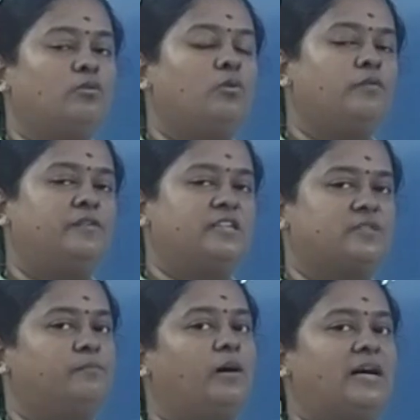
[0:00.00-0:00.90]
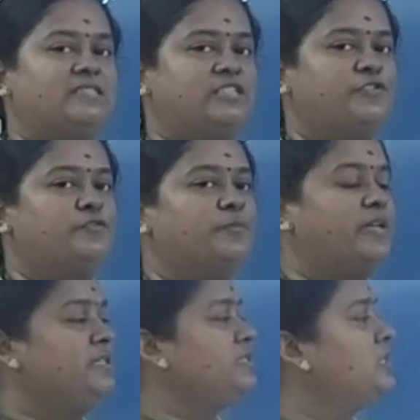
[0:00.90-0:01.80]
though if it is positive
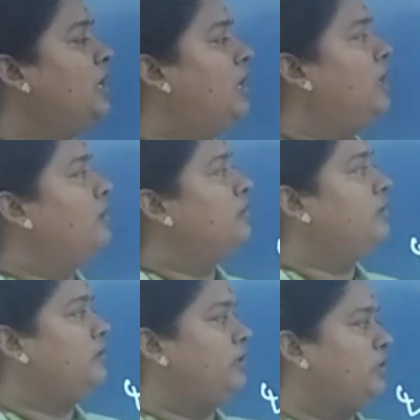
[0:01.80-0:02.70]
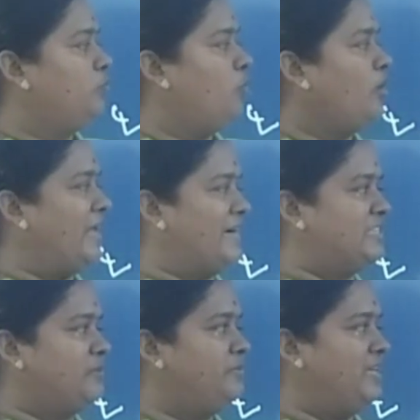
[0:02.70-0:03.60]
means it won't
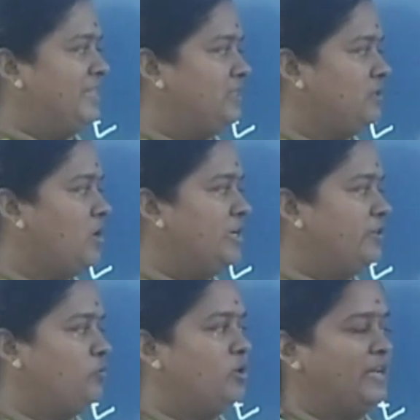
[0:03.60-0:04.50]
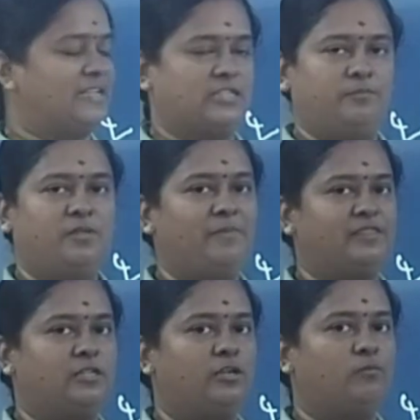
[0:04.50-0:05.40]
accept the ethanol, it won't accept the
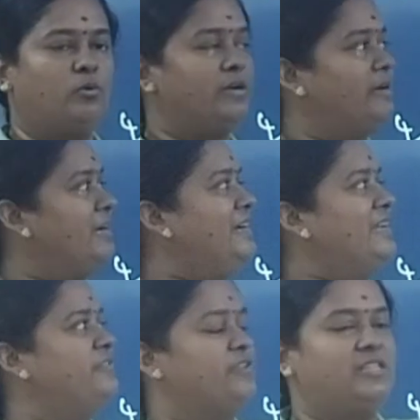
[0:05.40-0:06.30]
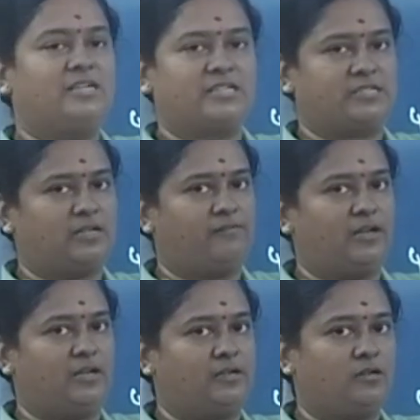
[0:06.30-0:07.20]
methylene blue, it retains with the crystal
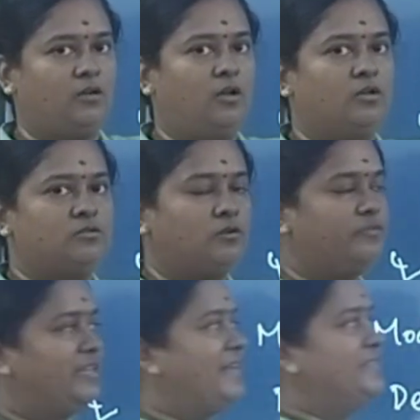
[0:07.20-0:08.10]
violet. So we can